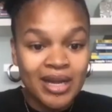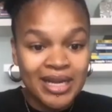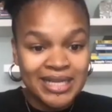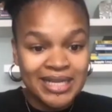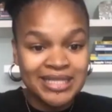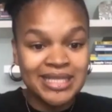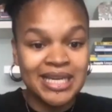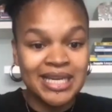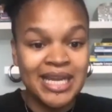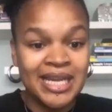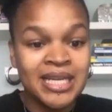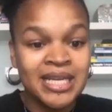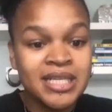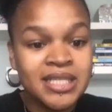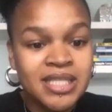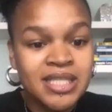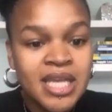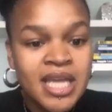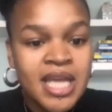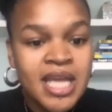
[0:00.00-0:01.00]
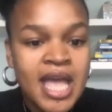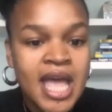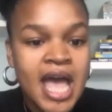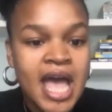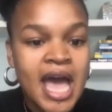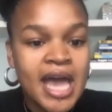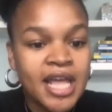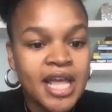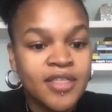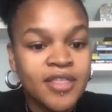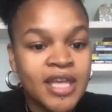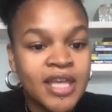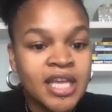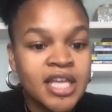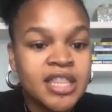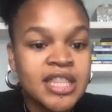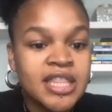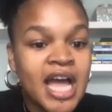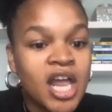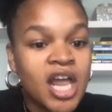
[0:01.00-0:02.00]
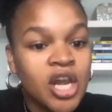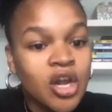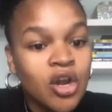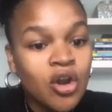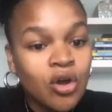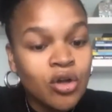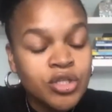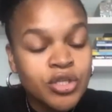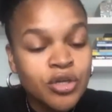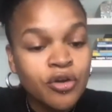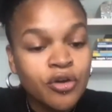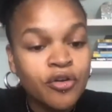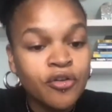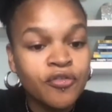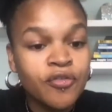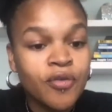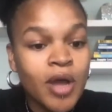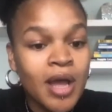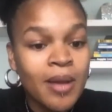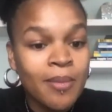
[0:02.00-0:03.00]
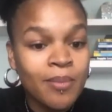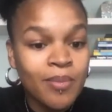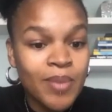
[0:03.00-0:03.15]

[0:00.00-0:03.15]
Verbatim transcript: interlinked, and I think that a lot of um,